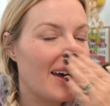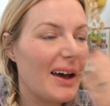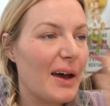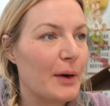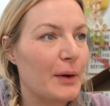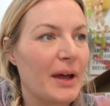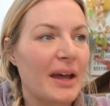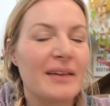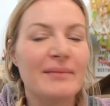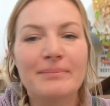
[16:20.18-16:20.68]

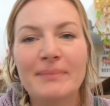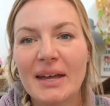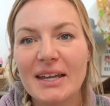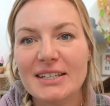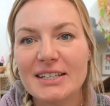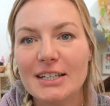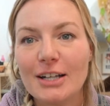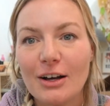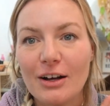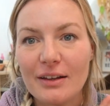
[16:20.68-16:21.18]
Okay, I
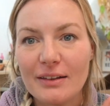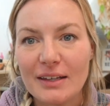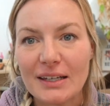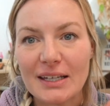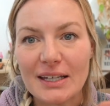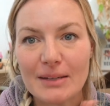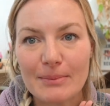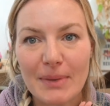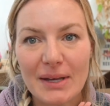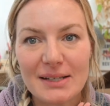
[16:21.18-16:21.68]
did all the
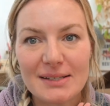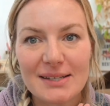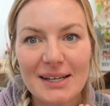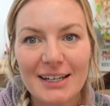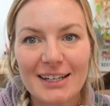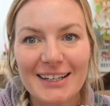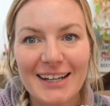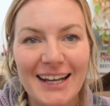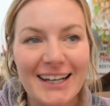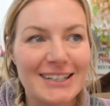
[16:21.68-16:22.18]
emails I
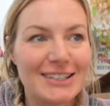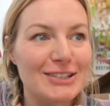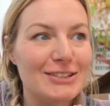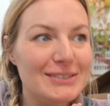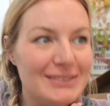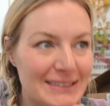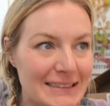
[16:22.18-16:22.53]
could handle.